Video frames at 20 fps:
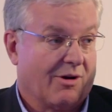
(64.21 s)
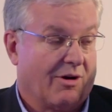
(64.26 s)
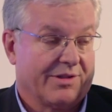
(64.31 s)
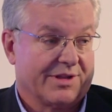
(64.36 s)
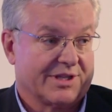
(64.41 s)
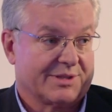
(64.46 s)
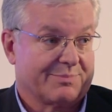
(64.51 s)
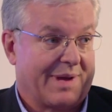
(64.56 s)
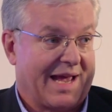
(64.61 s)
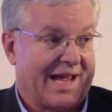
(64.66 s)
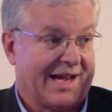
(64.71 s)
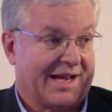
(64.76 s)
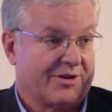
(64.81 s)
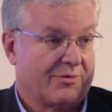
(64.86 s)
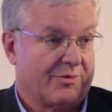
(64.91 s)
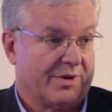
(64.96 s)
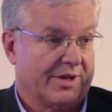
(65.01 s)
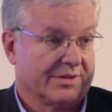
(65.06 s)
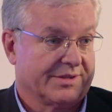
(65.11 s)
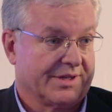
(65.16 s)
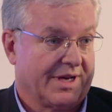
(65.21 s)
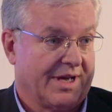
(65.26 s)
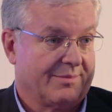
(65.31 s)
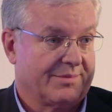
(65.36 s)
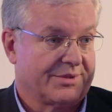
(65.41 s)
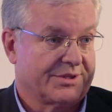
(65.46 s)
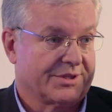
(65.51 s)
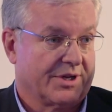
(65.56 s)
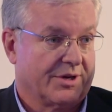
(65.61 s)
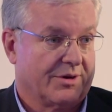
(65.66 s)
all this back in real time.
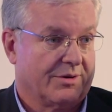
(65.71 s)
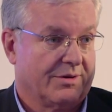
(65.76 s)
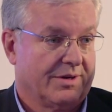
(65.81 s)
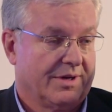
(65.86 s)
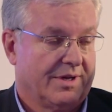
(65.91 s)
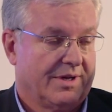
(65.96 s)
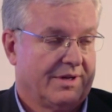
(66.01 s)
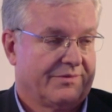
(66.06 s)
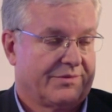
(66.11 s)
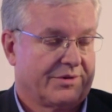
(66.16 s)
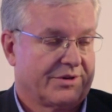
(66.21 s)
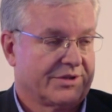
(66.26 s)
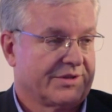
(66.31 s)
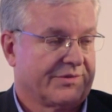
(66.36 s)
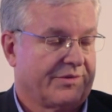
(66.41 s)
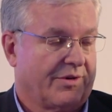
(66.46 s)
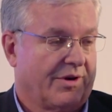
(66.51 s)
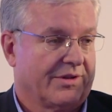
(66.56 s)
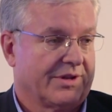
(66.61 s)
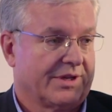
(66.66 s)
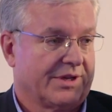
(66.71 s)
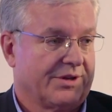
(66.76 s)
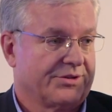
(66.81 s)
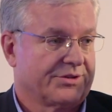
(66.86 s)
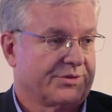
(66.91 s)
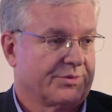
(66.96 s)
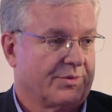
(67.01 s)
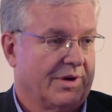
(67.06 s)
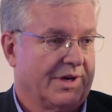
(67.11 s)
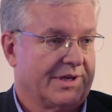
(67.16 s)
So first of all, the
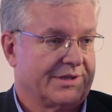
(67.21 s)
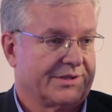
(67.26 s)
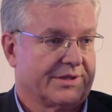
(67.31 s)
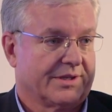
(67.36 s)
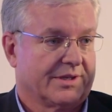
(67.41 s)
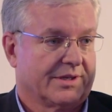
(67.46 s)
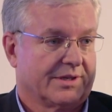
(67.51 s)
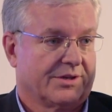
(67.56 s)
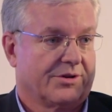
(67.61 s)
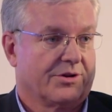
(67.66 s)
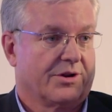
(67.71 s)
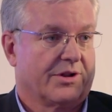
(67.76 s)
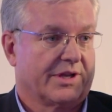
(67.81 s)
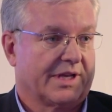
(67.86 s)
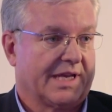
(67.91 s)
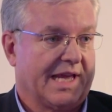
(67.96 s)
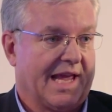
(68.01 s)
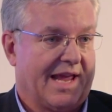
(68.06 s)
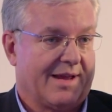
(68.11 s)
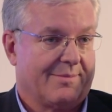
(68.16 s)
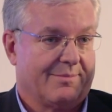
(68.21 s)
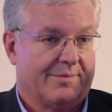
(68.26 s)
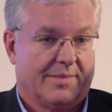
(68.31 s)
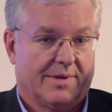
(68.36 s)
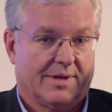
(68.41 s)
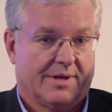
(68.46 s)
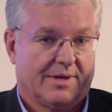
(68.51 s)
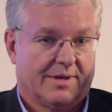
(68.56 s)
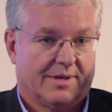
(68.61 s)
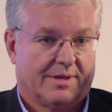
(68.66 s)
use was good of the game.
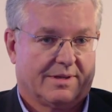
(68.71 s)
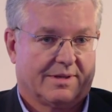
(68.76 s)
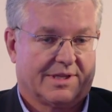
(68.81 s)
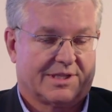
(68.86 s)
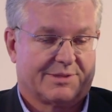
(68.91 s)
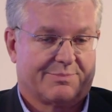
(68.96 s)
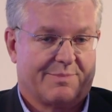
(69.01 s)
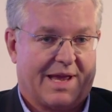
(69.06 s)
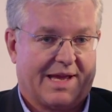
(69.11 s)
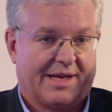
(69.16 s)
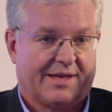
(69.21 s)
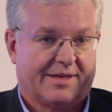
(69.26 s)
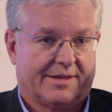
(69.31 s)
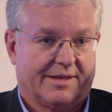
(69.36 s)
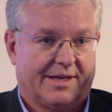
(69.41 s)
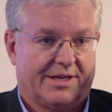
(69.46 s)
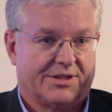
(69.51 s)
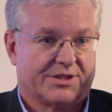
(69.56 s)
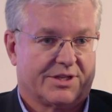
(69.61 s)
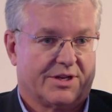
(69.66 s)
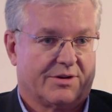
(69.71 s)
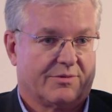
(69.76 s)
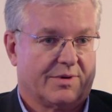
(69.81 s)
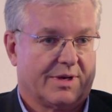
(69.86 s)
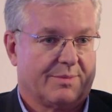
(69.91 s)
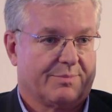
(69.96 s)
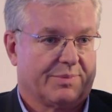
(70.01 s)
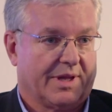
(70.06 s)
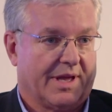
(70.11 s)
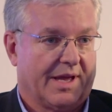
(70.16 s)
Let's make instant
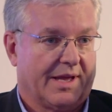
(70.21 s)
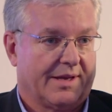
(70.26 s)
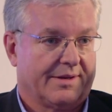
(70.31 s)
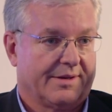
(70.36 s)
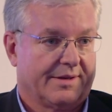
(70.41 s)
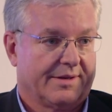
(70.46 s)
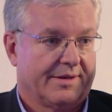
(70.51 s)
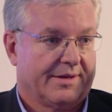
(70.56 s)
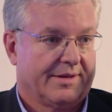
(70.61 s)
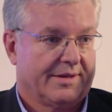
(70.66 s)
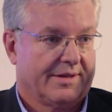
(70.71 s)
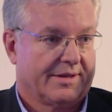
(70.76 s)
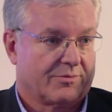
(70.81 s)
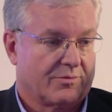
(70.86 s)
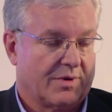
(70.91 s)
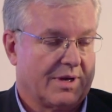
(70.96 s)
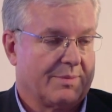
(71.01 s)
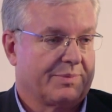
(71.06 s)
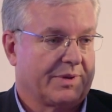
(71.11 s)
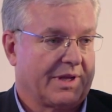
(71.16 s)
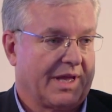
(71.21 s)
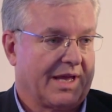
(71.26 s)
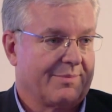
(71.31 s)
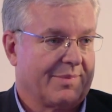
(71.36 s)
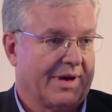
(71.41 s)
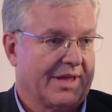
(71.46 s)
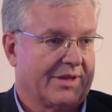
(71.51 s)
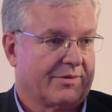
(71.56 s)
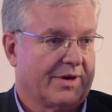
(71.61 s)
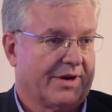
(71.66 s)
replay, replay
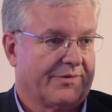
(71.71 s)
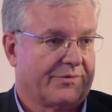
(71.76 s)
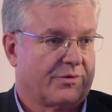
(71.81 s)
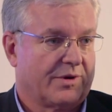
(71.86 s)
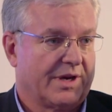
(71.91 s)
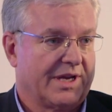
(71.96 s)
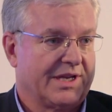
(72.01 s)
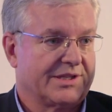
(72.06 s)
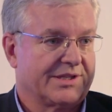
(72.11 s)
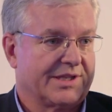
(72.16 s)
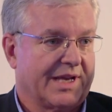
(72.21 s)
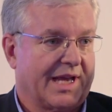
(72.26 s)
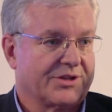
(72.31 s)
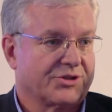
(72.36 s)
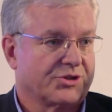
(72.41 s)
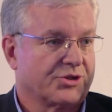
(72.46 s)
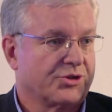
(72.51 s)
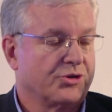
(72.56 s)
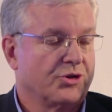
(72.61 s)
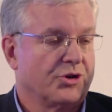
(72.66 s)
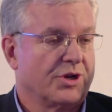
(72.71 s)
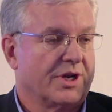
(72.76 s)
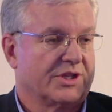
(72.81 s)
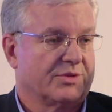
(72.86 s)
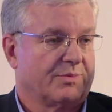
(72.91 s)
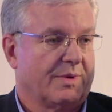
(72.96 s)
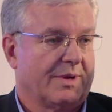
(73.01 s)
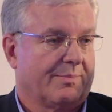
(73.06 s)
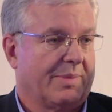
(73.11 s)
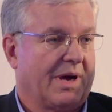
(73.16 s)
by the referees as good
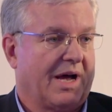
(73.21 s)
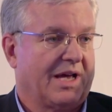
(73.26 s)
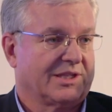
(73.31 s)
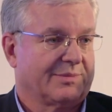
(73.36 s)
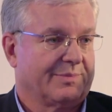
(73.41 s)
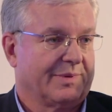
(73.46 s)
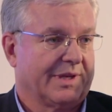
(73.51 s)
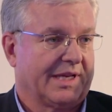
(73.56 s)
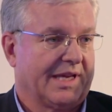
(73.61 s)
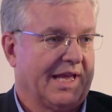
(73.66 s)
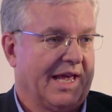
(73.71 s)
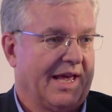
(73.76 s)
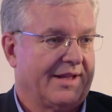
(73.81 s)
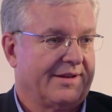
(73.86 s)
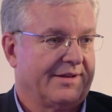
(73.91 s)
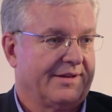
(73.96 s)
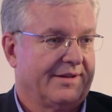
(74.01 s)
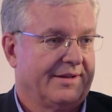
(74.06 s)
as we possibly can.